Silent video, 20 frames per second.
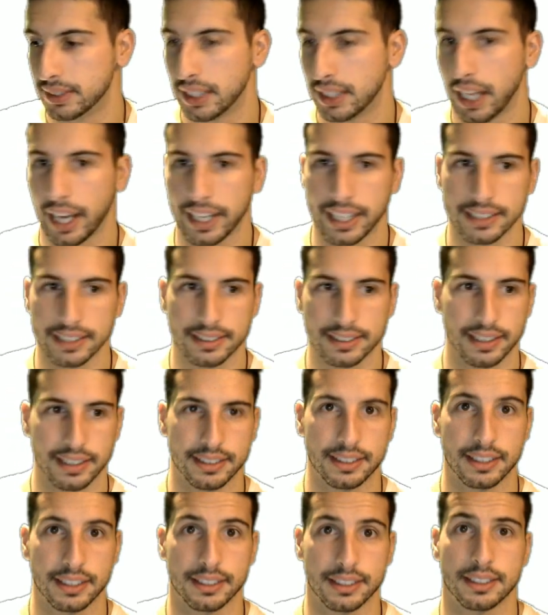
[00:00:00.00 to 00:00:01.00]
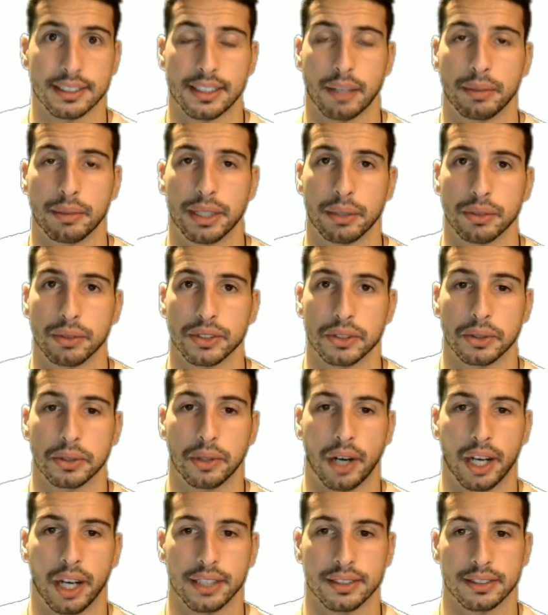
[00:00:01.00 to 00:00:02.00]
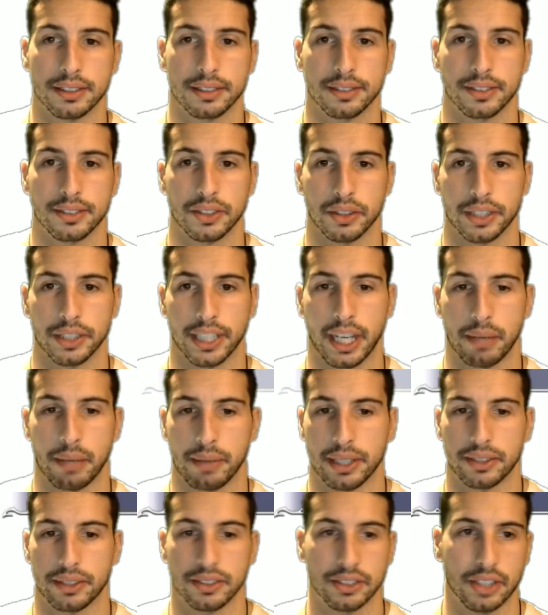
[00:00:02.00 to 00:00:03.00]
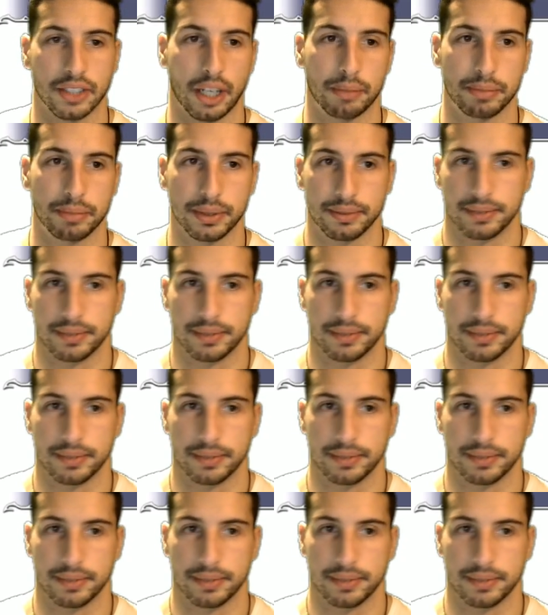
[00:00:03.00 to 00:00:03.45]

I guess that's because the summoning was too hot, so the game had to stop.